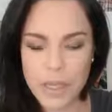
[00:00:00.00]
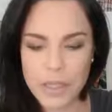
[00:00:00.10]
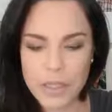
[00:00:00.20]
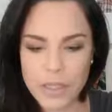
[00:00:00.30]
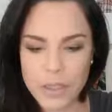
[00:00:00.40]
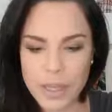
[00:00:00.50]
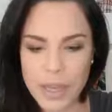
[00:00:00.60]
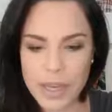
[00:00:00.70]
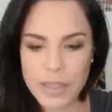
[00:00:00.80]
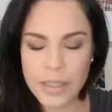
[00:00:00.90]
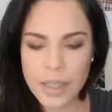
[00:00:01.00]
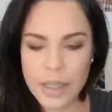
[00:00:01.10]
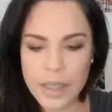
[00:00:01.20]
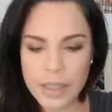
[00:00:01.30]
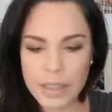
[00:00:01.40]
to look at,
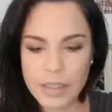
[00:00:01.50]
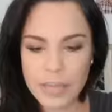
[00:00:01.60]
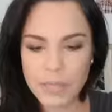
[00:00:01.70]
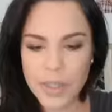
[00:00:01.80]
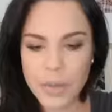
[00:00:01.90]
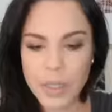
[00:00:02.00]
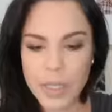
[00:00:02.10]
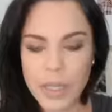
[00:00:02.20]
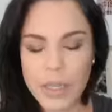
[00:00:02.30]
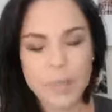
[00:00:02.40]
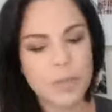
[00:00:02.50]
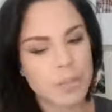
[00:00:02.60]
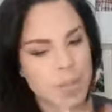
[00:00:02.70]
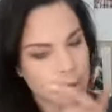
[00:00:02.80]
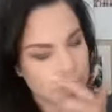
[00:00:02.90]
and it really helps
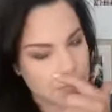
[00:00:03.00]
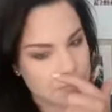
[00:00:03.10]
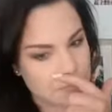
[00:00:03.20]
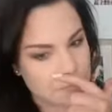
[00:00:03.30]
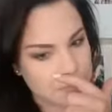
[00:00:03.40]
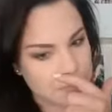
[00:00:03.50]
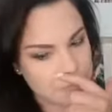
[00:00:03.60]
me when